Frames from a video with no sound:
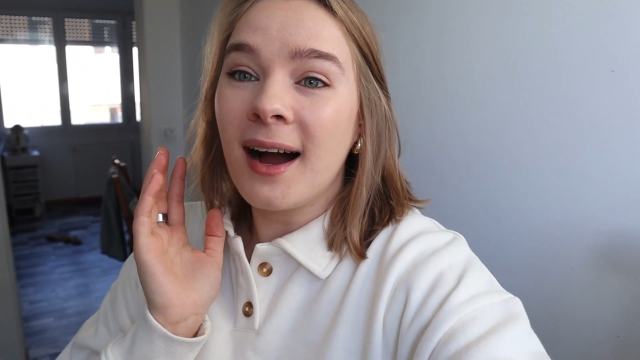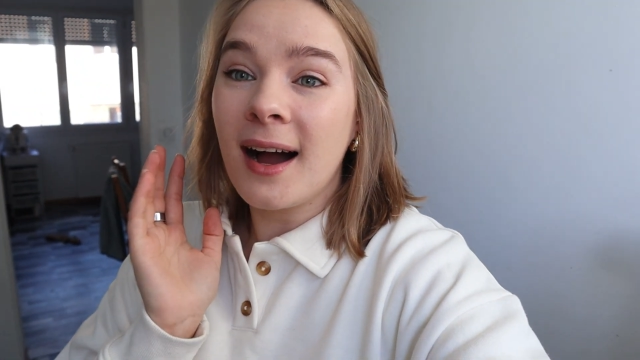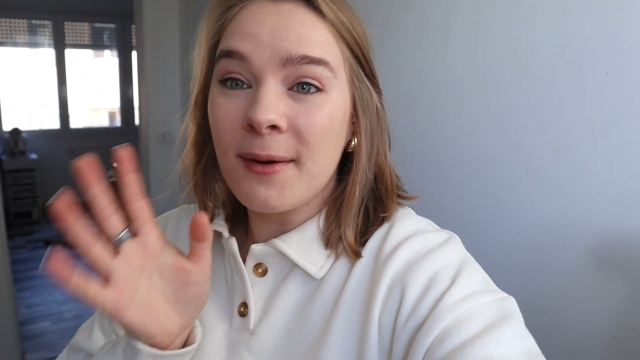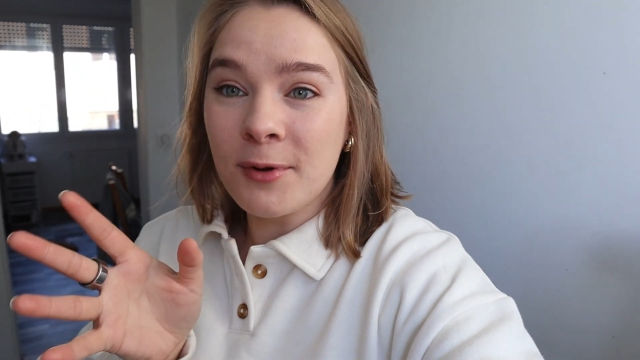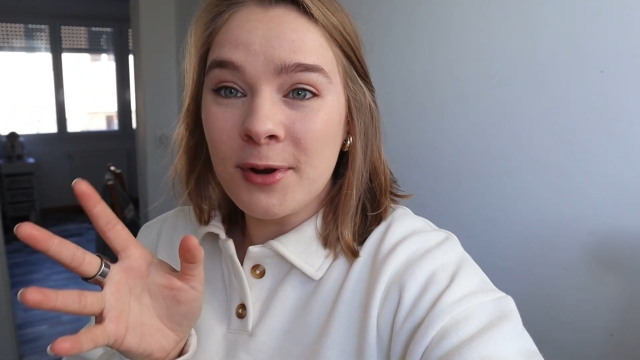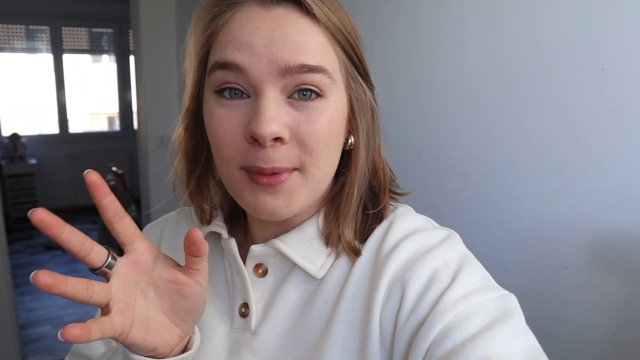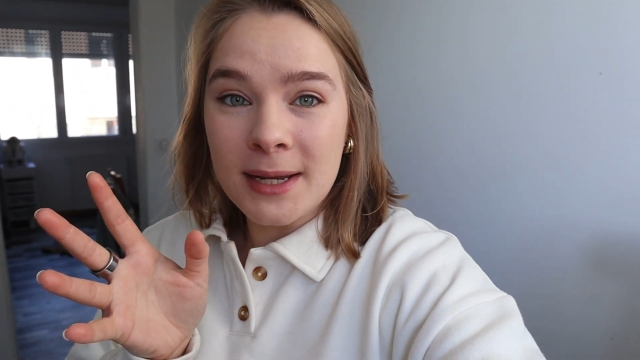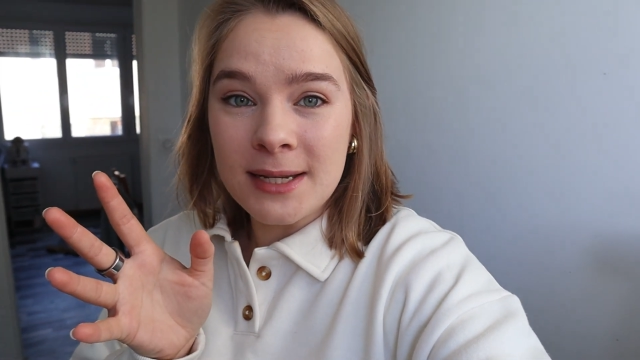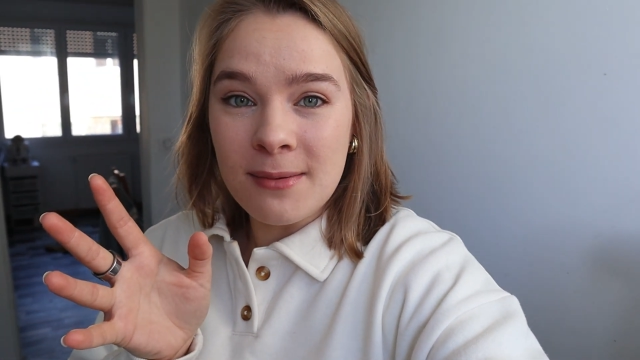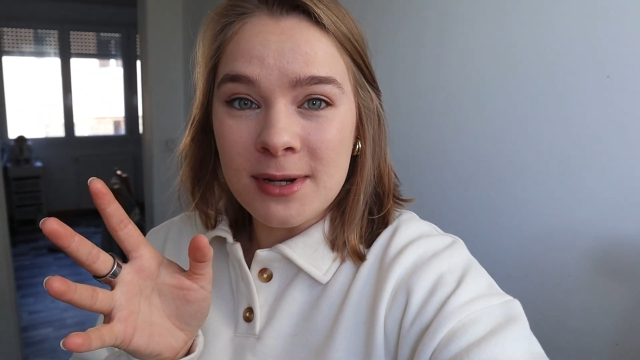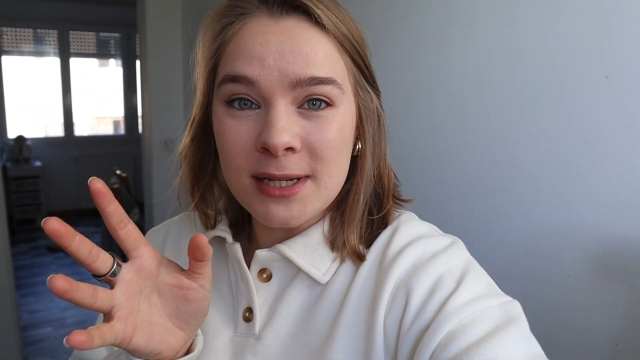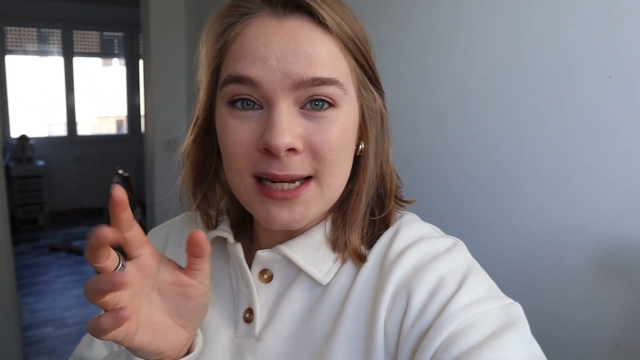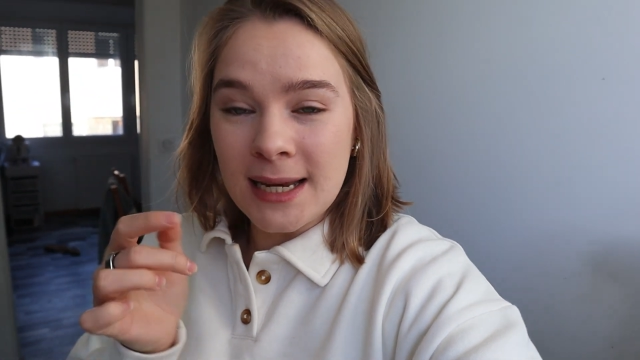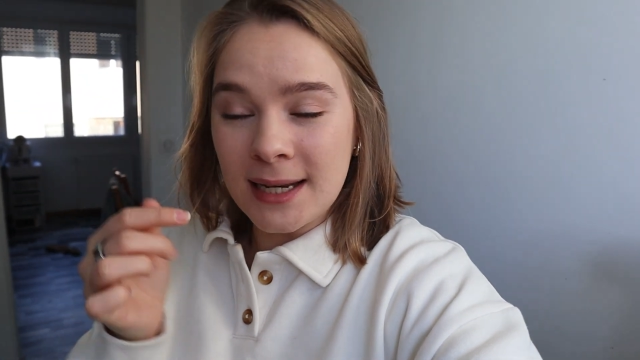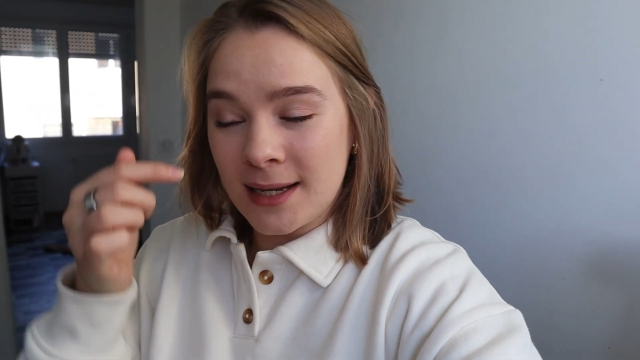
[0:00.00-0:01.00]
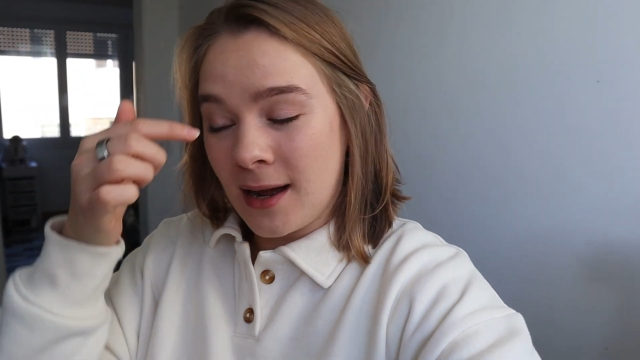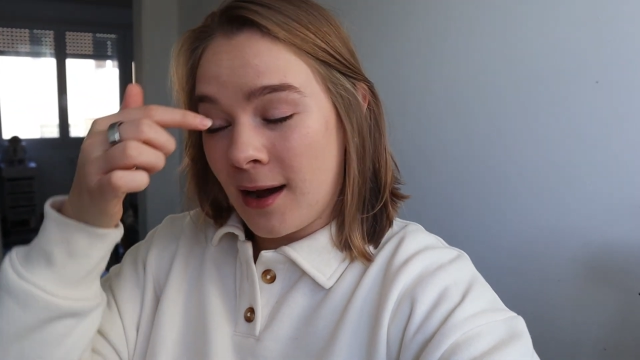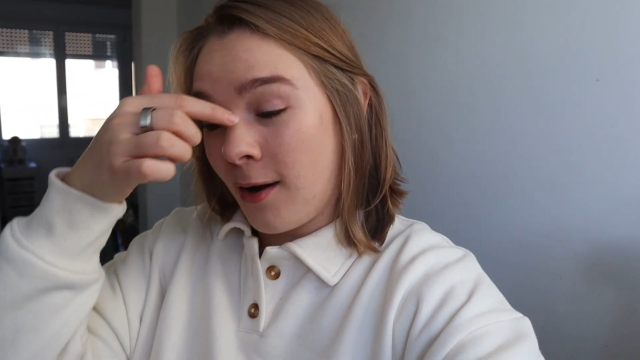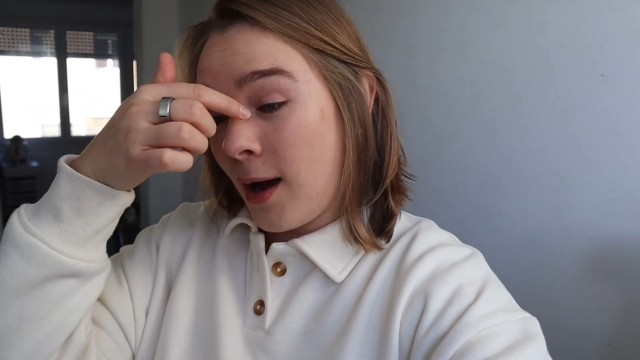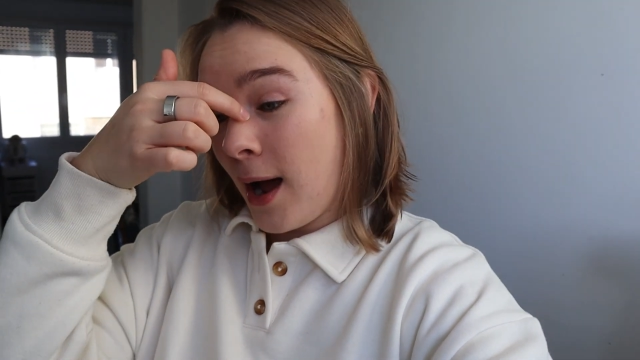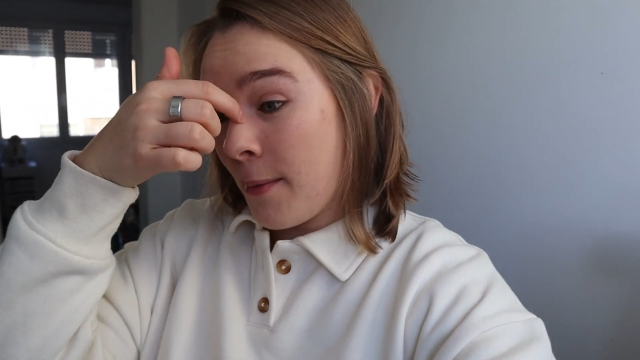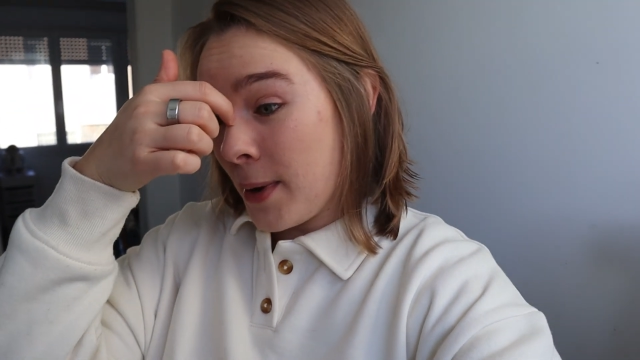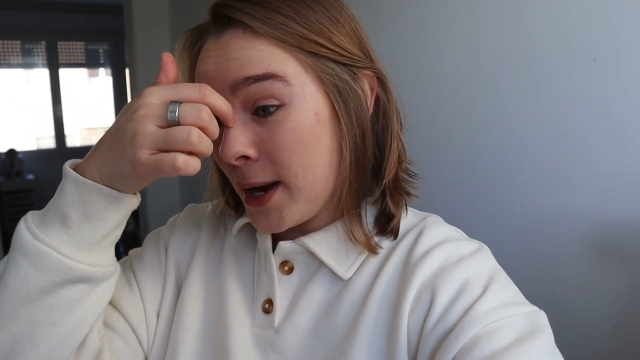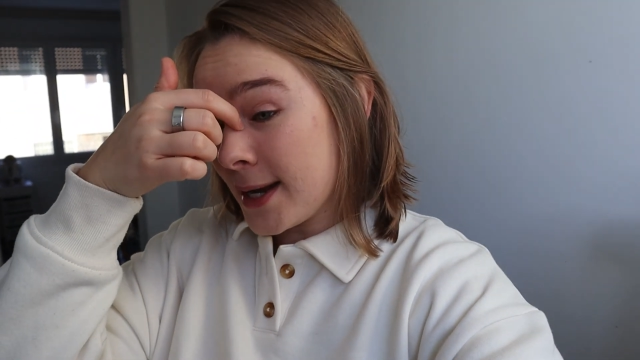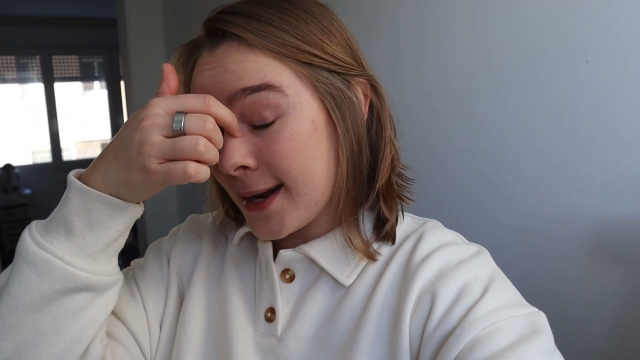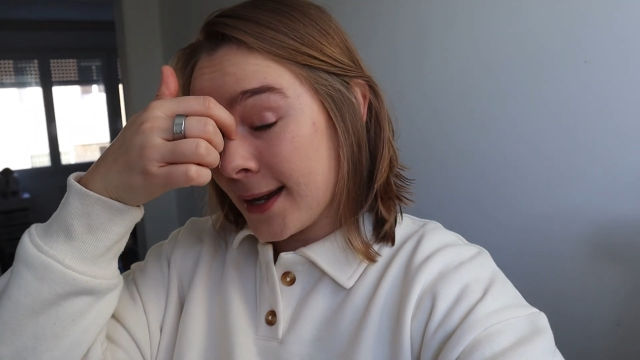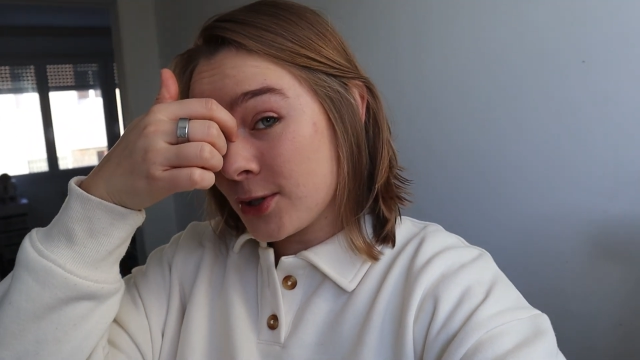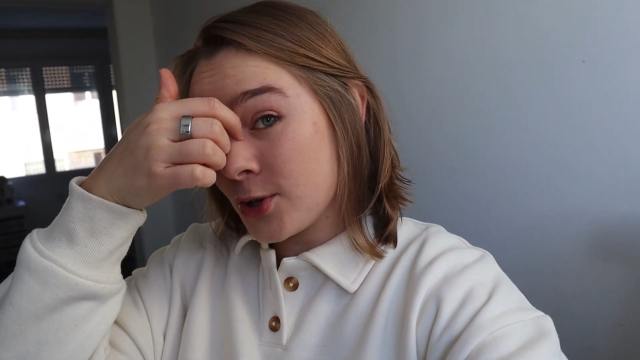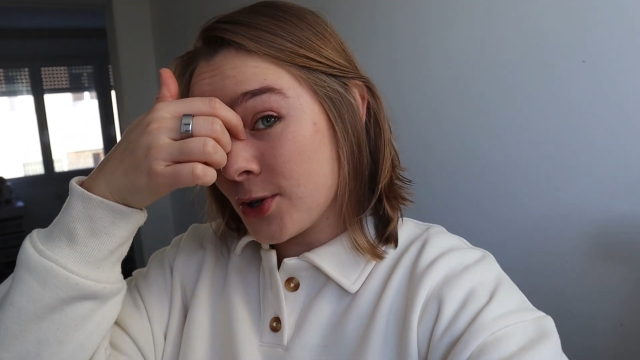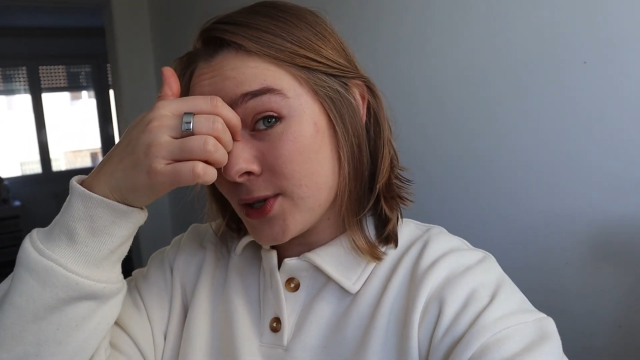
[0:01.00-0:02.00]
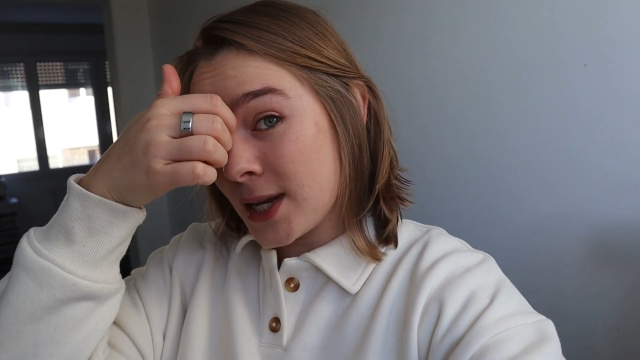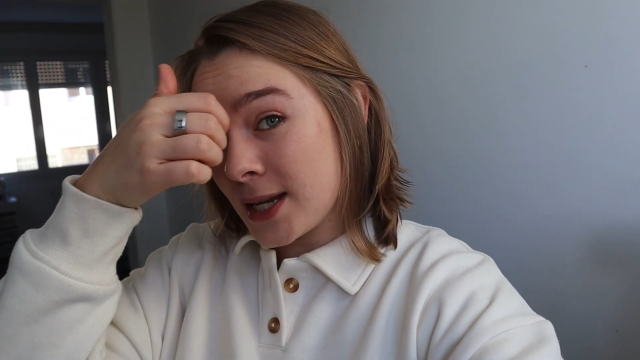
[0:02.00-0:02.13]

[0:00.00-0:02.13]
I'm gonna make something to eat now. I made nachos